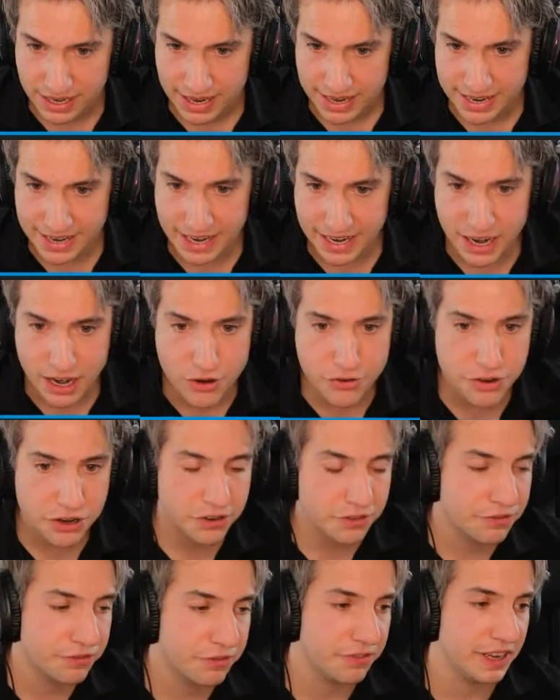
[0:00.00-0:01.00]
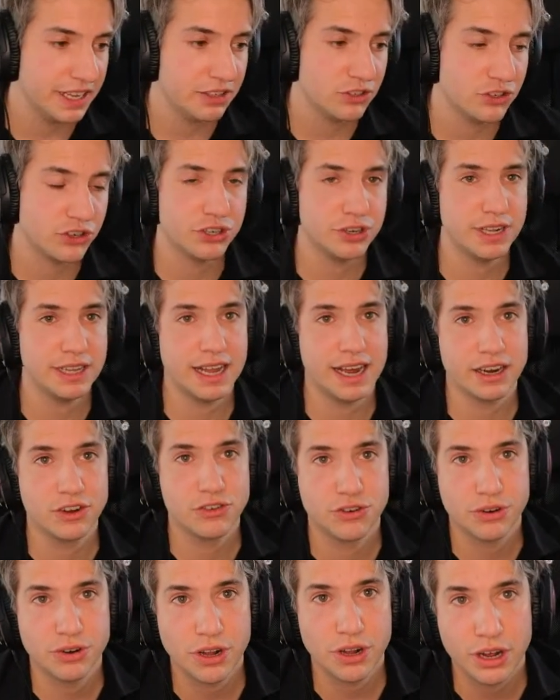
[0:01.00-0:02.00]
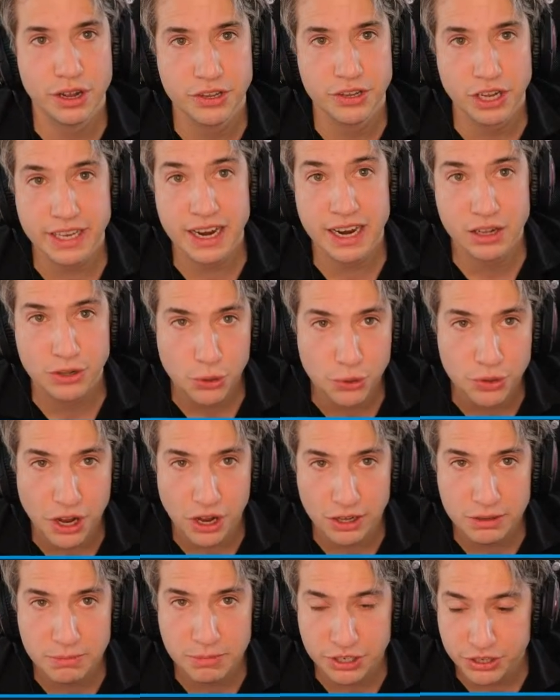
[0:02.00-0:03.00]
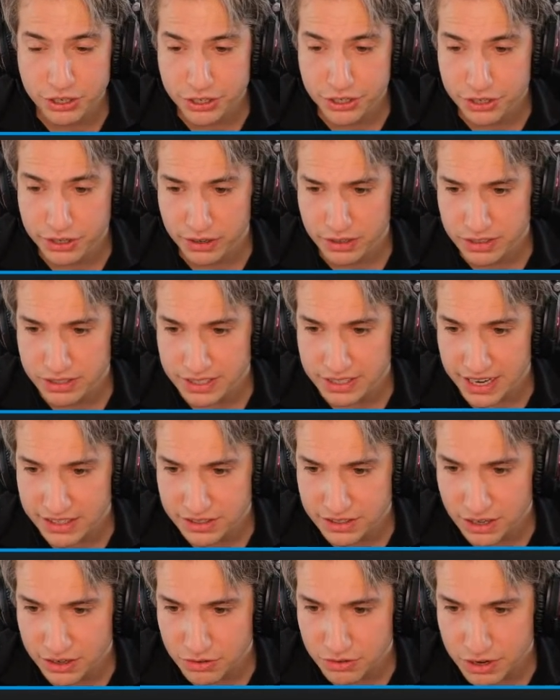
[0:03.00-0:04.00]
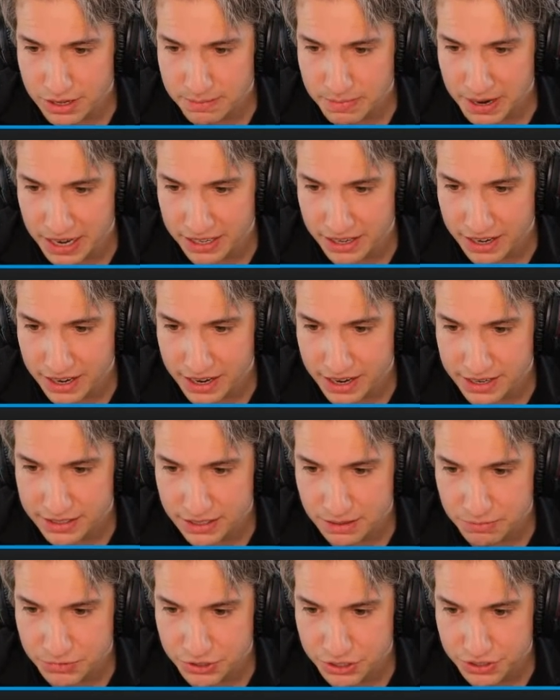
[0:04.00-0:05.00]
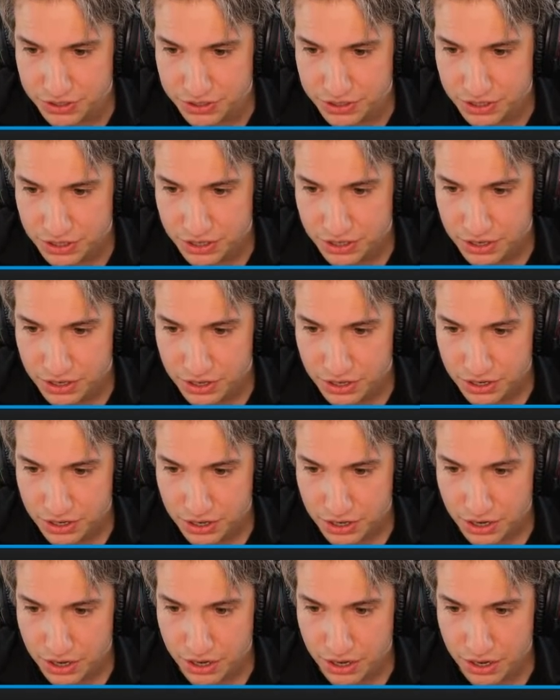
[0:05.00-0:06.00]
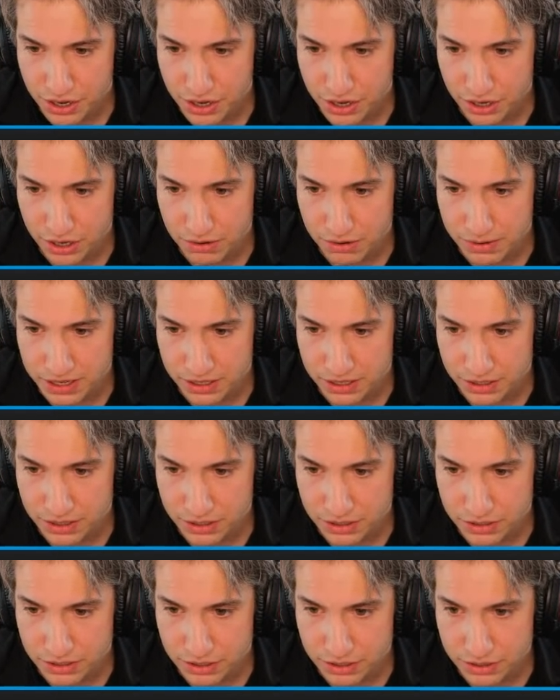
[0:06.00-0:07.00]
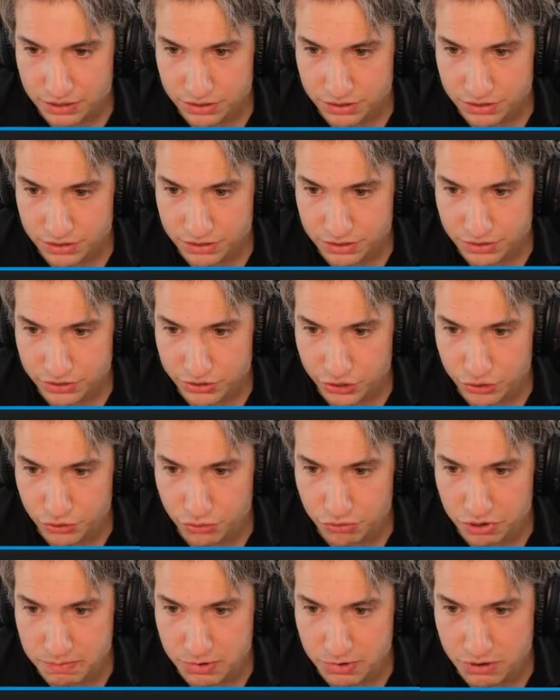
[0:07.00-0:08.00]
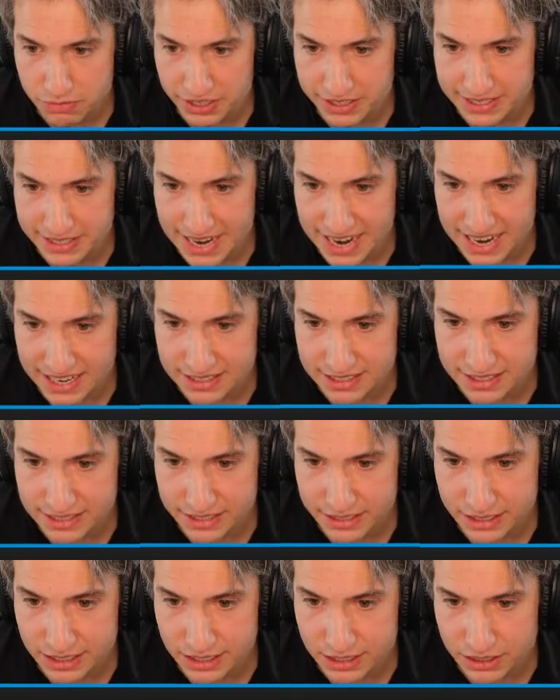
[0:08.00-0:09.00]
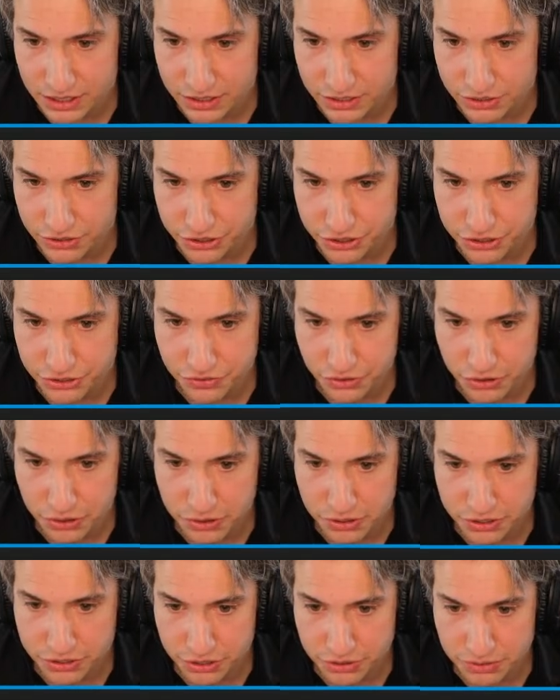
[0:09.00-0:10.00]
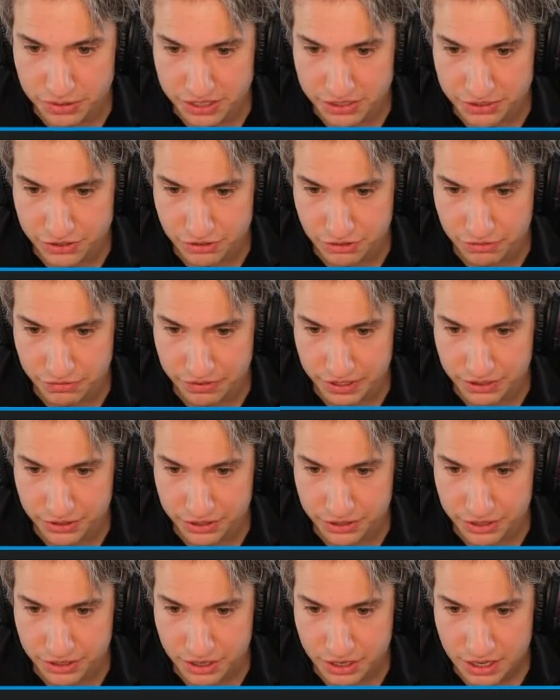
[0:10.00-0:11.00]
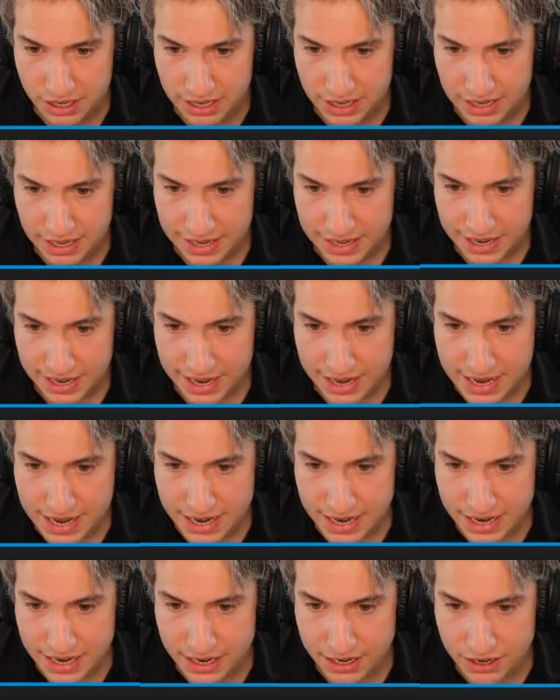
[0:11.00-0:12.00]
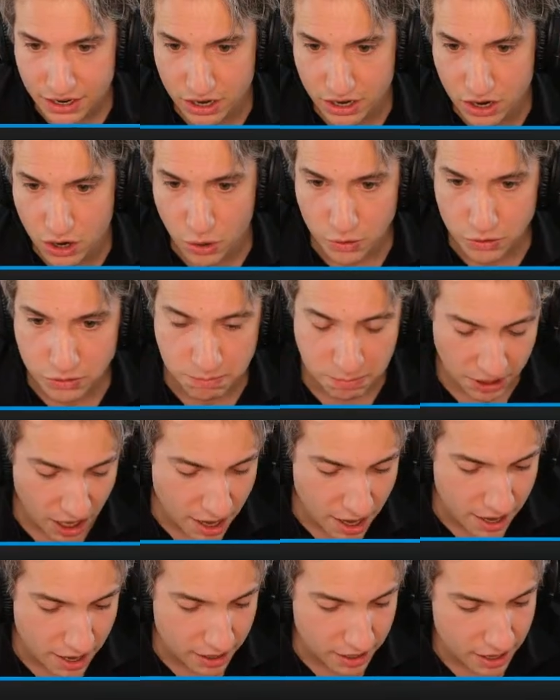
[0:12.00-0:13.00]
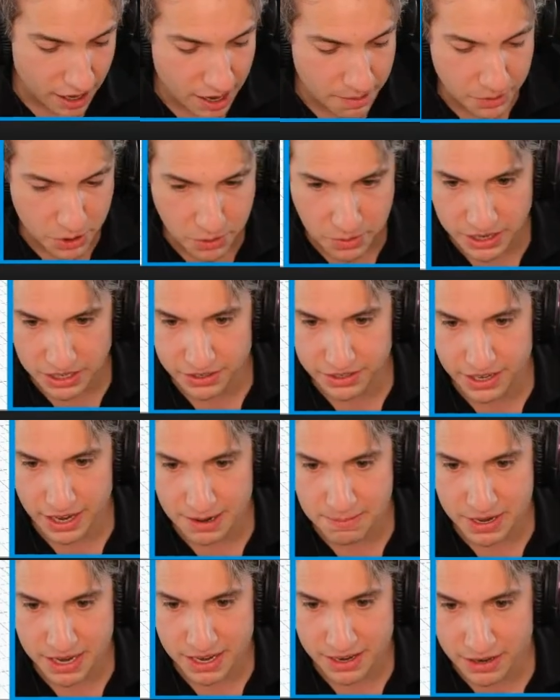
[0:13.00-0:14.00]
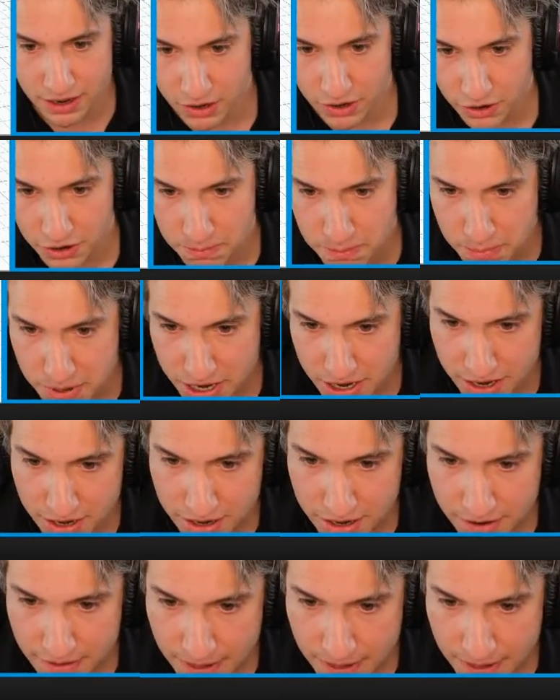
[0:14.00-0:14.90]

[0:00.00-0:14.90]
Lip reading: And here you could filter, like not include all the materials. That's not really my case. I'm just going to remove the text in the search for, so there's no filter. And in the code block, I'm going to type in RP